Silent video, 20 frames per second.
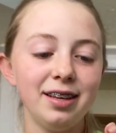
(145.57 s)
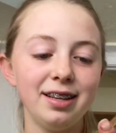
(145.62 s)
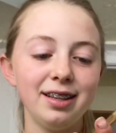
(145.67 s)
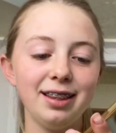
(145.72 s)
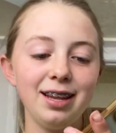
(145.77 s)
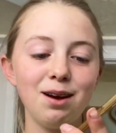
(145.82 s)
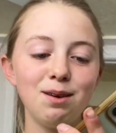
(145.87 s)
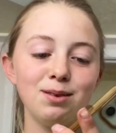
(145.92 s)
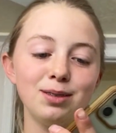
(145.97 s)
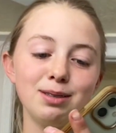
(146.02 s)

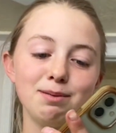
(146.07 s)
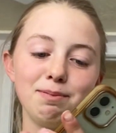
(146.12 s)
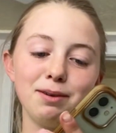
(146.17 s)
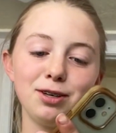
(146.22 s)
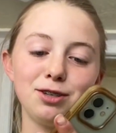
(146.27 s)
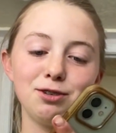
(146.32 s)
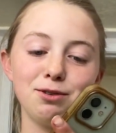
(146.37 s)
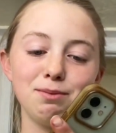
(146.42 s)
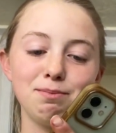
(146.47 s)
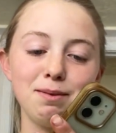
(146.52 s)
that was the
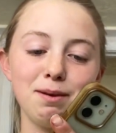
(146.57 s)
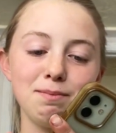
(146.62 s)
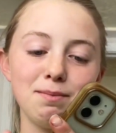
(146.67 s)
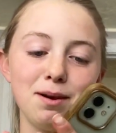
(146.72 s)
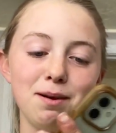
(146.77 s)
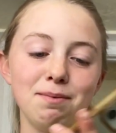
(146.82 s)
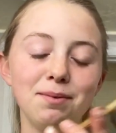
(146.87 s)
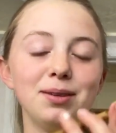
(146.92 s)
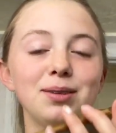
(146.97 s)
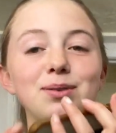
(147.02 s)
picture of my
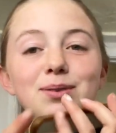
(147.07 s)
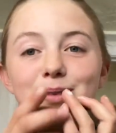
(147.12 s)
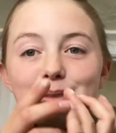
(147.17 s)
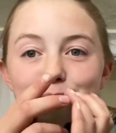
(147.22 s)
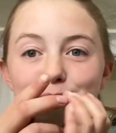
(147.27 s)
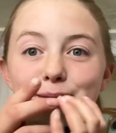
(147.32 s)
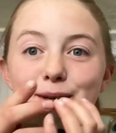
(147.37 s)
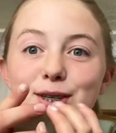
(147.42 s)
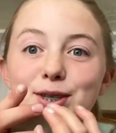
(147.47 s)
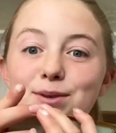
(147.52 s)
mom. This was the
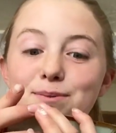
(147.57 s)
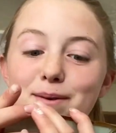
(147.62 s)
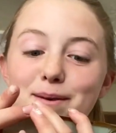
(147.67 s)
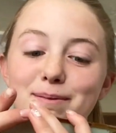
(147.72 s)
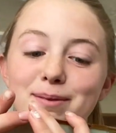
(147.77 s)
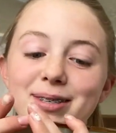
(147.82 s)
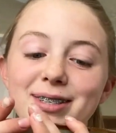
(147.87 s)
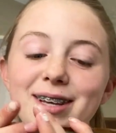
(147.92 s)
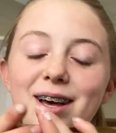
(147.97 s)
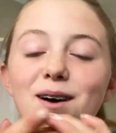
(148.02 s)
picture by
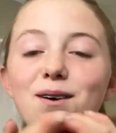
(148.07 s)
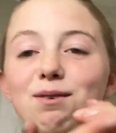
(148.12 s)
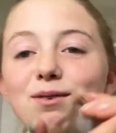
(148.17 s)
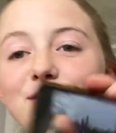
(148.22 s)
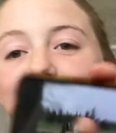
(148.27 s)
myself.